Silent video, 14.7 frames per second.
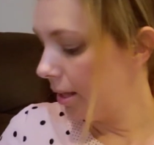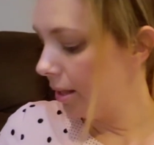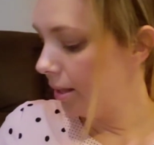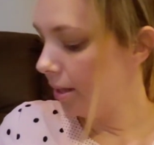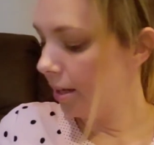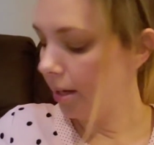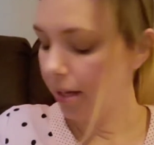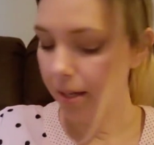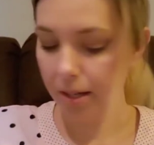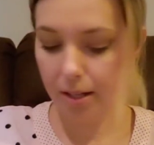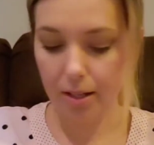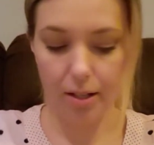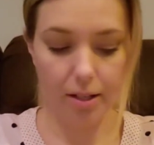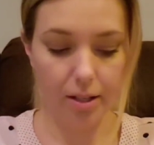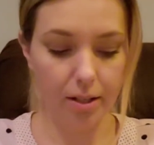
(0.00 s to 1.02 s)
And
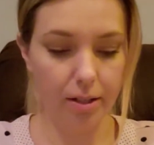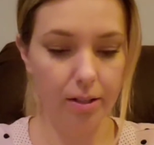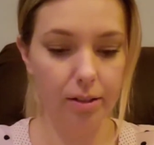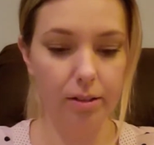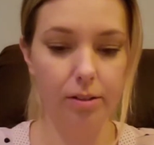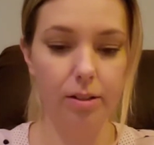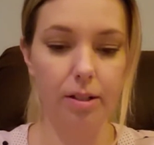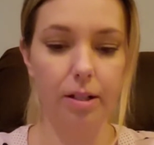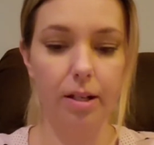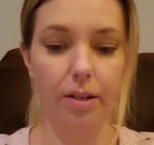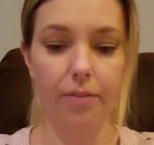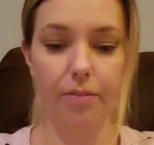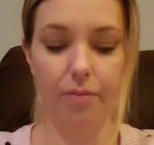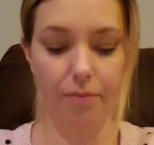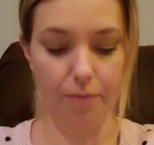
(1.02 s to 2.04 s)
then,
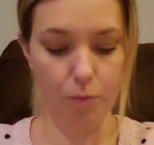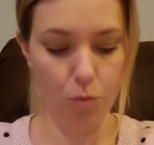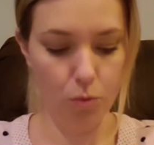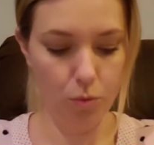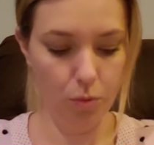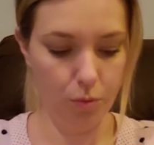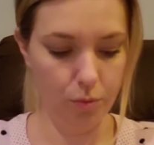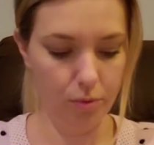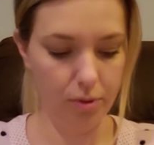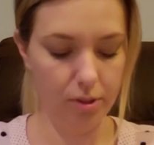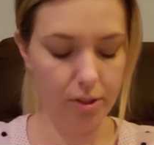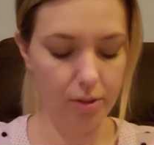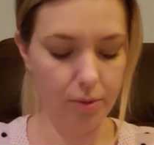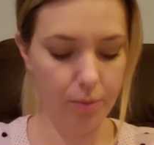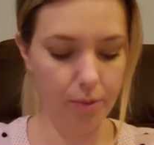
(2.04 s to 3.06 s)
I, ooh,
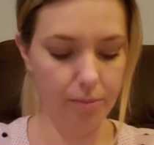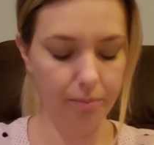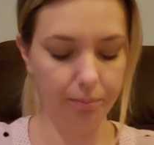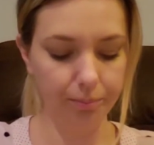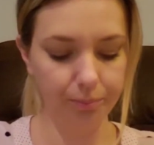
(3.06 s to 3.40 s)
another one.